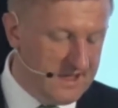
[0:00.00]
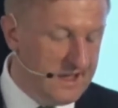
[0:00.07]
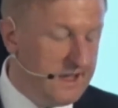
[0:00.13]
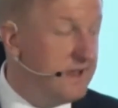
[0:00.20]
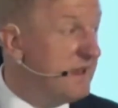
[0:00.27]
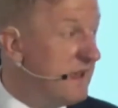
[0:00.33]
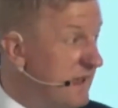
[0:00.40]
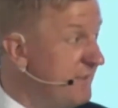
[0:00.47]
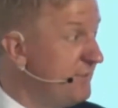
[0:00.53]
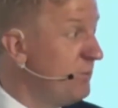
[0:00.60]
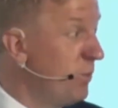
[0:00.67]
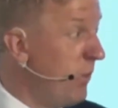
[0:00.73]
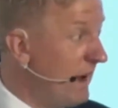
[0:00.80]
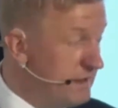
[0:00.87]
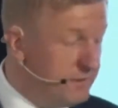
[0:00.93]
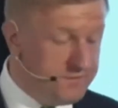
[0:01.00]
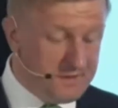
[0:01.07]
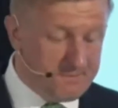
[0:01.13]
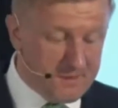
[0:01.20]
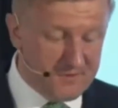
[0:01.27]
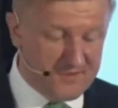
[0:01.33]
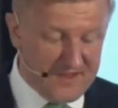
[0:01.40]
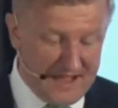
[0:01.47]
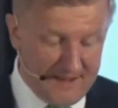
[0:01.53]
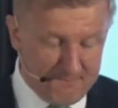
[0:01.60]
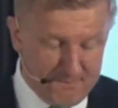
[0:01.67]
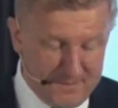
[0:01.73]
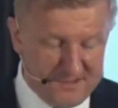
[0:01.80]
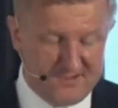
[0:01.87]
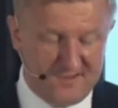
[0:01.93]
It is one of the most
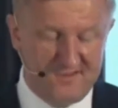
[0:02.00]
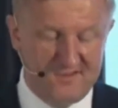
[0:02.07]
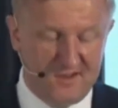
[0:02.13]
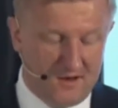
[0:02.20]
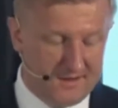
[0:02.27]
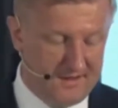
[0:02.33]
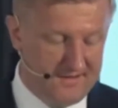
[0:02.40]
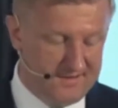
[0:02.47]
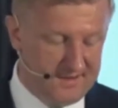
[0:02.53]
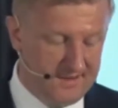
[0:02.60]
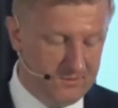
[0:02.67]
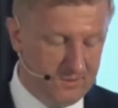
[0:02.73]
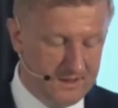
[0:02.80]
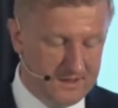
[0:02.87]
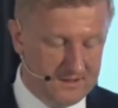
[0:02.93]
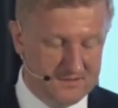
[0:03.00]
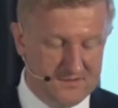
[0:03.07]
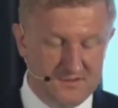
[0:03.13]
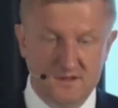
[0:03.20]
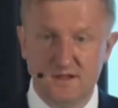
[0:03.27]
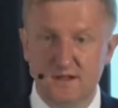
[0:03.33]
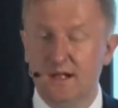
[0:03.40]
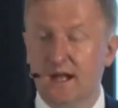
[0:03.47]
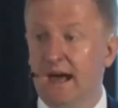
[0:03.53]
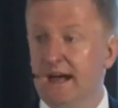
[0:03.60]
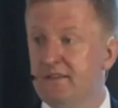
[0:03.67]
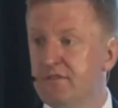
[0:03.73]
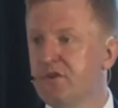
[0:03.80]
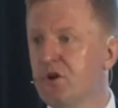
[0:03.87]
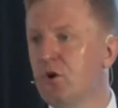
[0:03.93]
ambitious targets in the world.
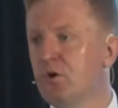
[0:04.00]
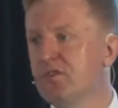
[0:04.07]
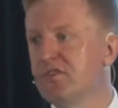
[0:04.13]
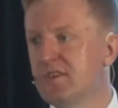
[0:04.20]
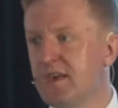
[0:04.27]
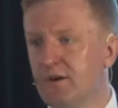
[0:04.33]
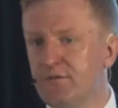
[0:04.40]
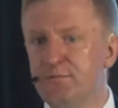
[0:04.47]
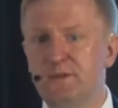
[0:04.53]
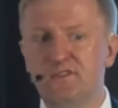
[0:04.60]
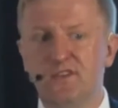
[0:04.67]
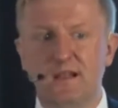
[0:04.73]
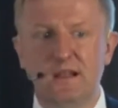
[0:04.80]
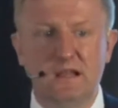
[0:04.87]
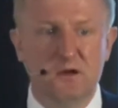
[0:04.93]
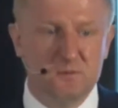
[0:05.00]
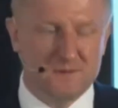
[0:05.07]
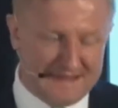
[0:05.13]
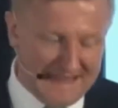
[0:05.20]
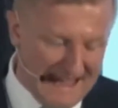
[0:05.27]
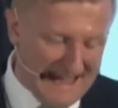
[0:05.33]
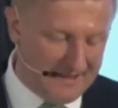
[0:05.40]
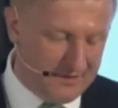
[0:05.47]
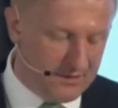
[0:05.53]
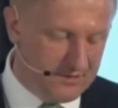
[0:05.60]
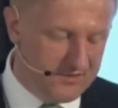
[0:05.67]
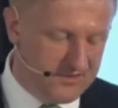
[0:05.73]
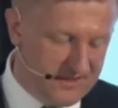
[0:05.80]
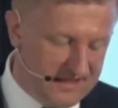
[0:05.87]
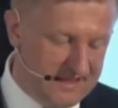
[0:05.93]
And of course, government alone cannot
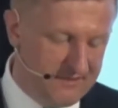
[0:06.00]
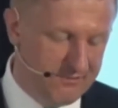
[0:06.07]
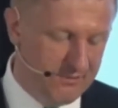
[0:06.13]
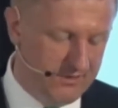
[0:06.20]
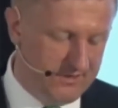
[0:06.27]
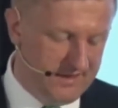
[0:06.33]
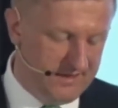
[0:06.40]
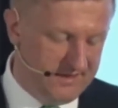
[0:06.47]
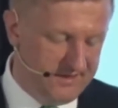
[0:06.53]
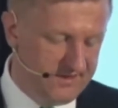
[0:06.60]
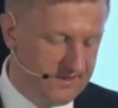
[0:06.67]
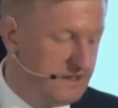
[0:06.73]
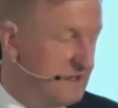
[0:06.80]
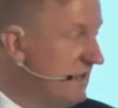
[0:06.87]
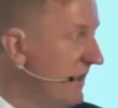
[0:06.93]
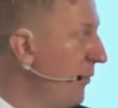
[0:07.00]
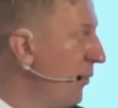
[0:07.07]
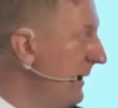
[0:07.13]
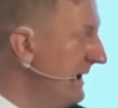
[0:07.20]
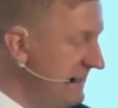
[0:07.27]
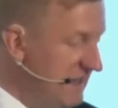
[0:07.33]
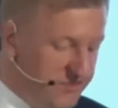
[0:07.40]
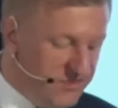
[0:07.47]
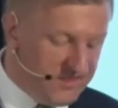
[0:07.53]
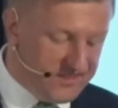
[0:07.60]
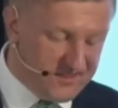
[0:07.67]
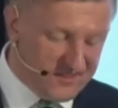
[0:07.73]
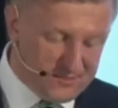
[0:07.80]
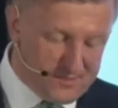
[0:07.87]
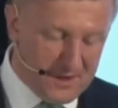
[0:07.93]
deliver on this. We need the
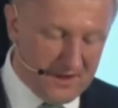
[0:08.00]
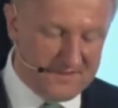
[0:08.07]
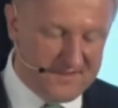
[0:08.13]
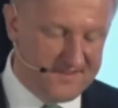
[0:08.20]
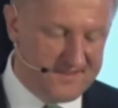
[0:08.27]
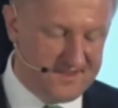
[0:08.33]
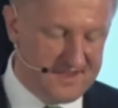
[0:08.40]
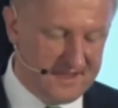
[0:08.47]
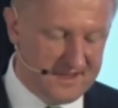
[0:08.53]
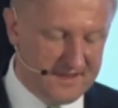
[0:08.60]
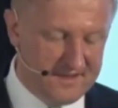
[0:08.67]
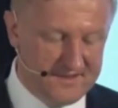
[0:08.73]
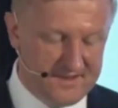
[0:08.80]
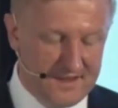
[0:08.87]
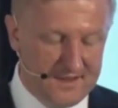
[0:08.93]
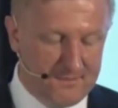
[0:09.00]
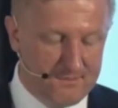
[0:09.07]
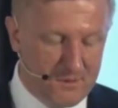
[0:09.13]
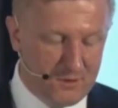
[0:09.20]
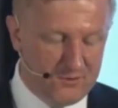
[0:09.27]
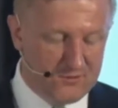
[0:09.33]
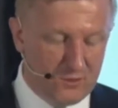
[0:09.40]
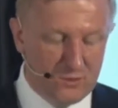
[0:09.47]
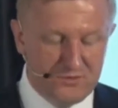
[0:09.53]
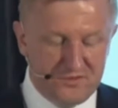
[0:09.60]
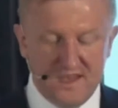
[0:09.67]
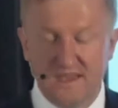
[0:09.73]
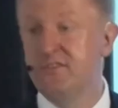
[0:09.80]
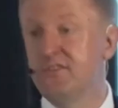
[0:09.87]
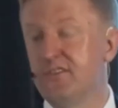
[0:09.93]
smartest thinkers and the most
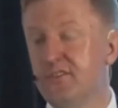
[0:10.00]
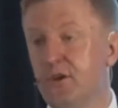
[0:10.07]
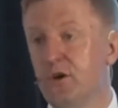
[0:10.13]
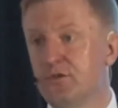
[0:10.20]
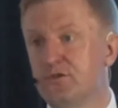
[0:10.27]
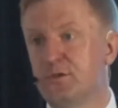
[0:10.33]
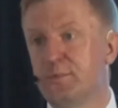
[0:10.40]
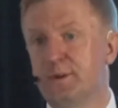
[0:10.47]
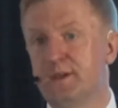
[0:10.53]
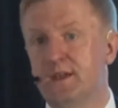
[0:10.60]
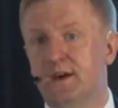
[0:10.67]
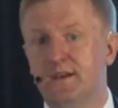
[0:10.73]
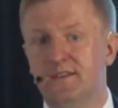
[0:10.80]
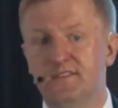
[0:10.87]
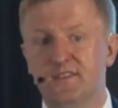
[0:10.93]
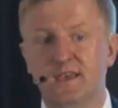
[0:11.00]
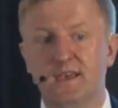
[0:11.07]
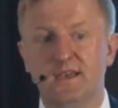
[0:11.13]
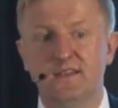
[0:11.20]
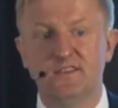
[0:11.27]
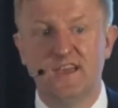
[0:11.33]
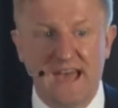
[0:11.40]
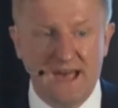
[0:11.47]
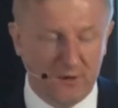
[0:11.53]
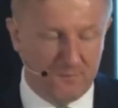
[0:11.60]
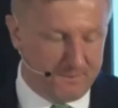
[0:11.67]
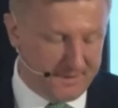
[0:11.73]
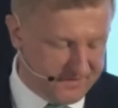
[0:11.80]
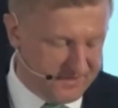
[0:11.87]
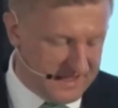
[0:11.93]
audacious entrepreneurs to
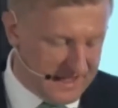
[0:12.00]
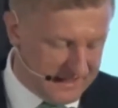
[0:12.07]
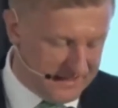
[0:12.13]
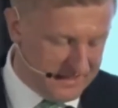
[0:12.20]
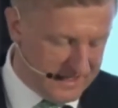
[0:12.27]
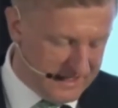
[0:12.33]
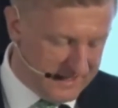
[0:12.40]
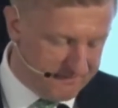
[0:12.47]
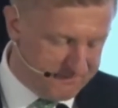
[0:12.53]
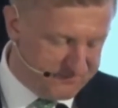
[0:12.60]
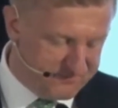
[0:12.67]
help us get there.